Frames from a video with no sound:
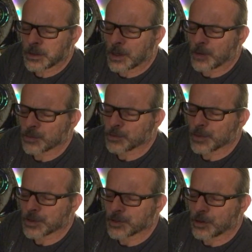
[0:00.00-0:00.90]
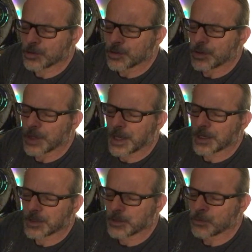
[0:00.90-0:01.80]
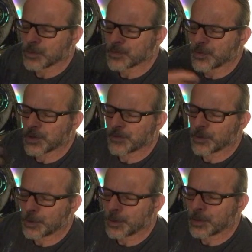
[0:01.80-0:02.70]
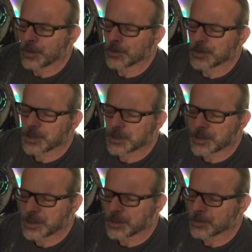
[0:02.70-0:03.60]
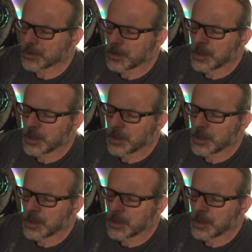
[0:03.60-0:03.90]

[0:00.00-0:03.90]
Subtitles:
I was really social, was very verbal, still